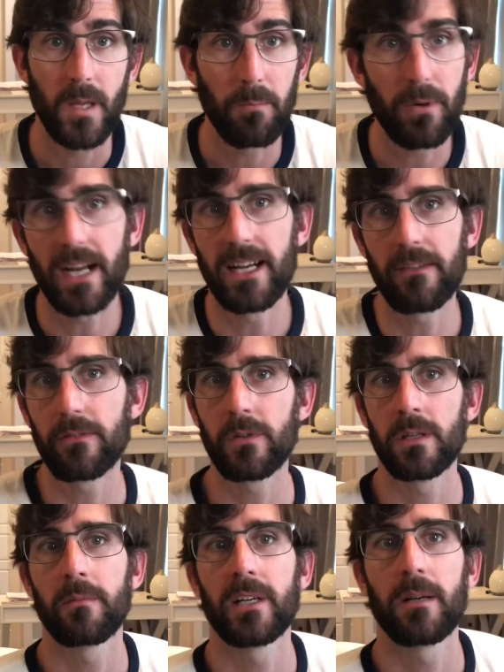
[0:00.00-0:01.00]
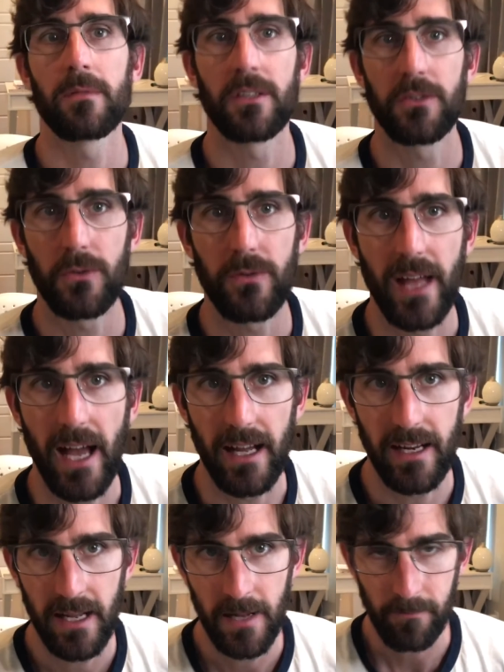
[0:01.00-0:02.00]
But I never would have been able to do
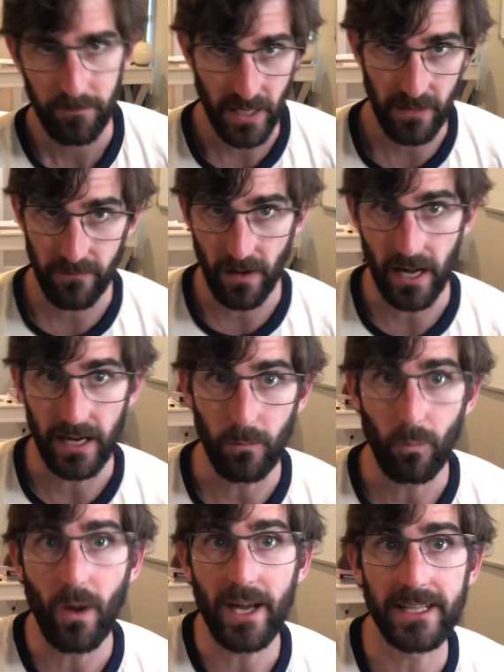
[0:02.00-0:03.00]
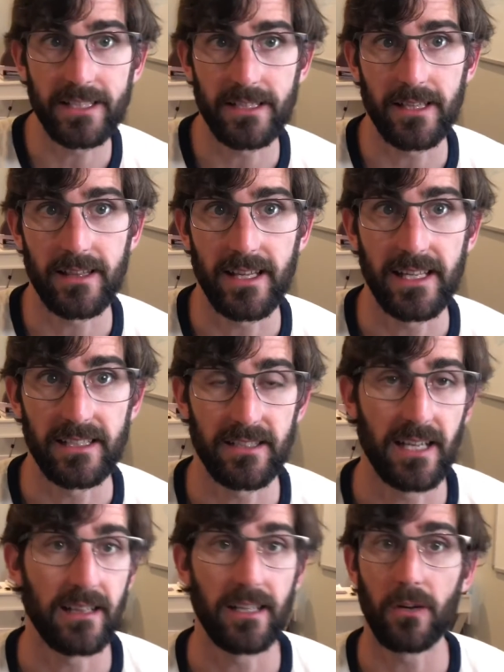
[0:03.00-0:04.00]
that if I went into the thing
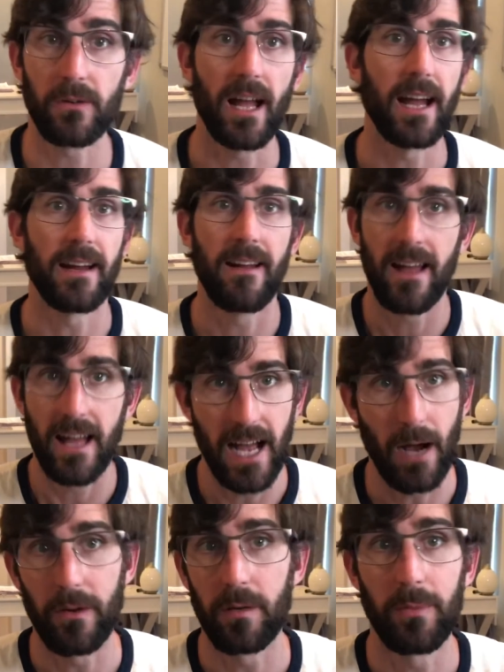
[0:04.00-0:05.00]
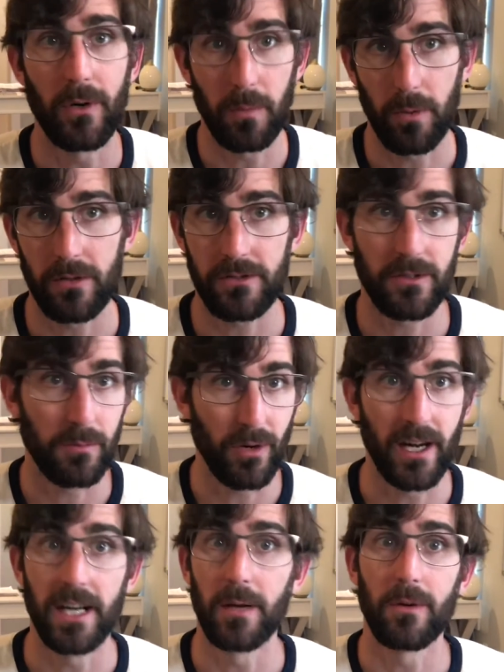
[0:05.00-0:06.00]
saying like, okay, I want to build a personal
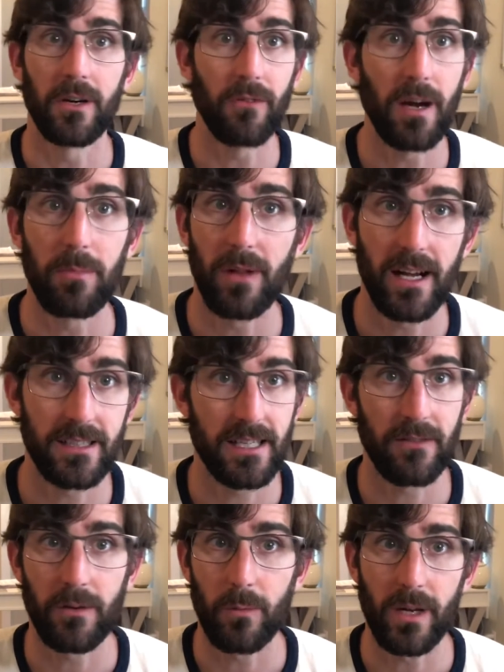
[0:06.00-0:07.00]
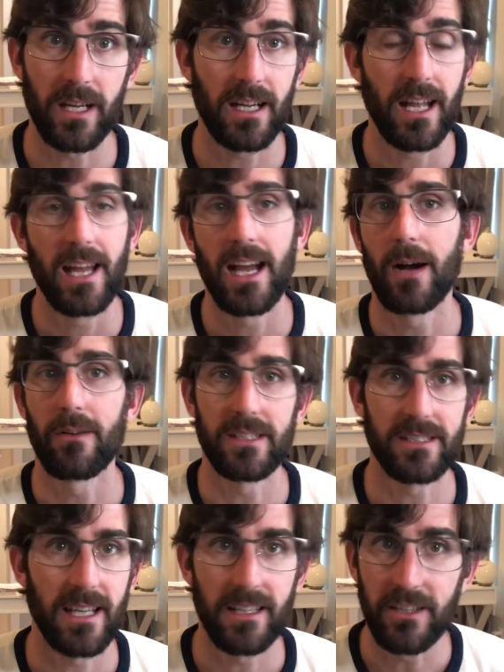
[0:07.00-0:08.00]
brand. I want to write blogs every week. I want to
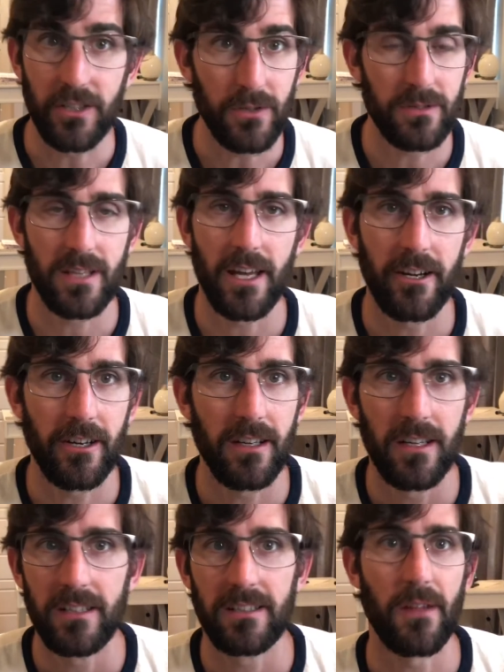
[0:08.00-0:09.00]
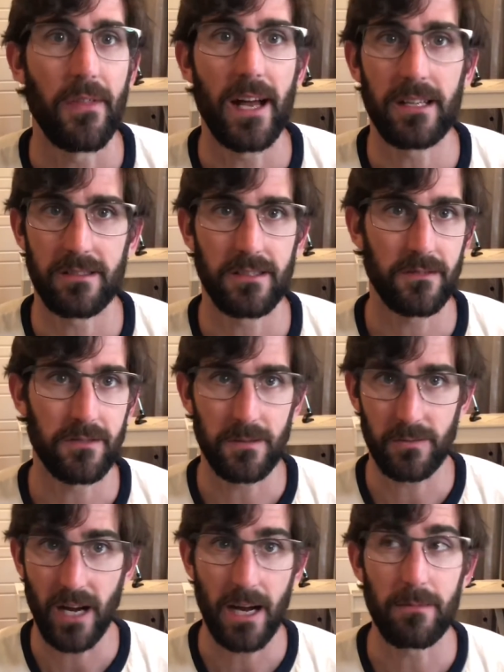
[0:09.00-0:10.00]
send a newsletter to thousands of
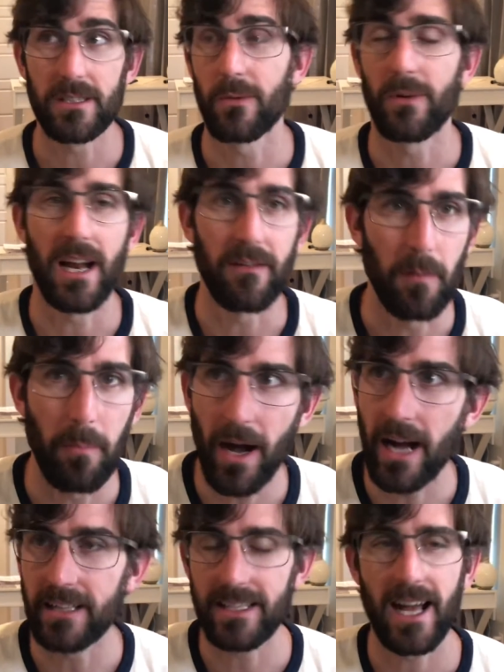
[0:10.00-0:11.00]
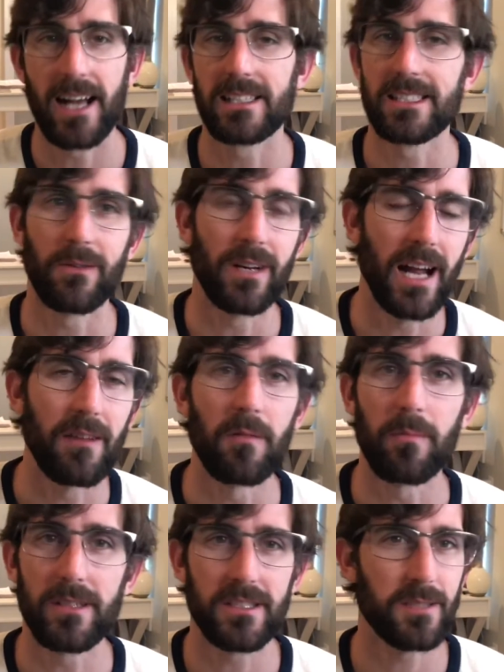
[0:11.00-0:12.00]
subscribers. I want to have a podcast. I want to have a
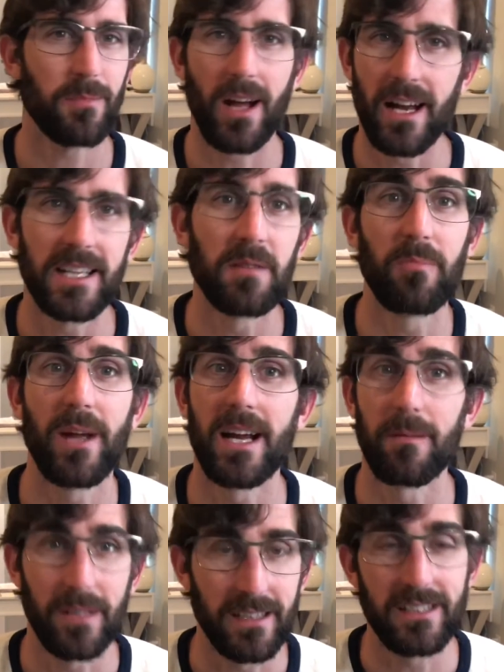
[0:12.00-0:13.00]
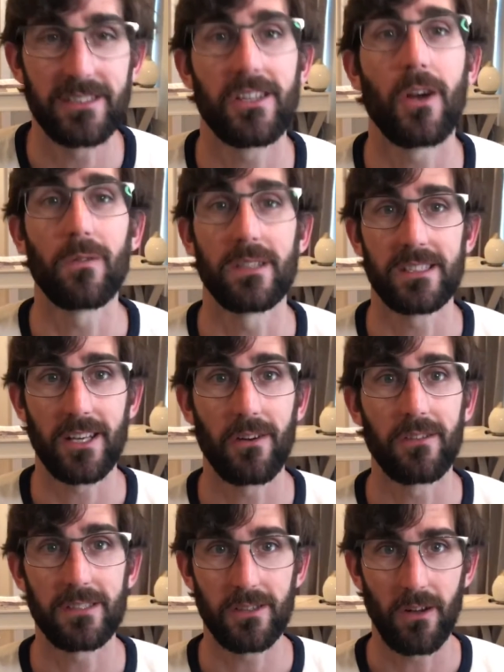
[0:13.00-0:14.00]
business behind it. Bam, like let's go. Let's get all
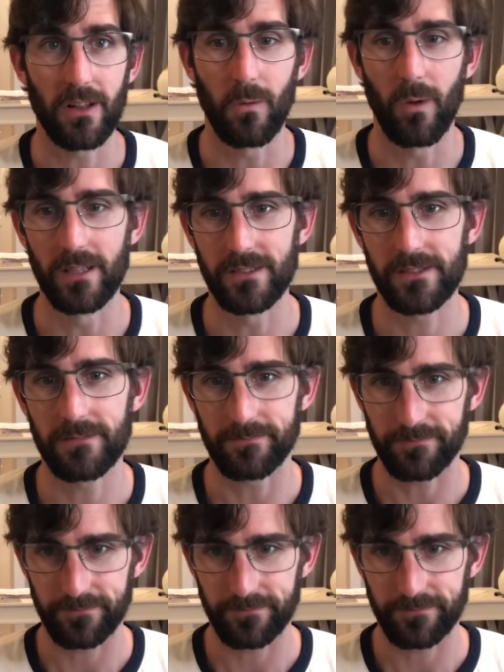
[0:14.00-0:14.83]
this all at once.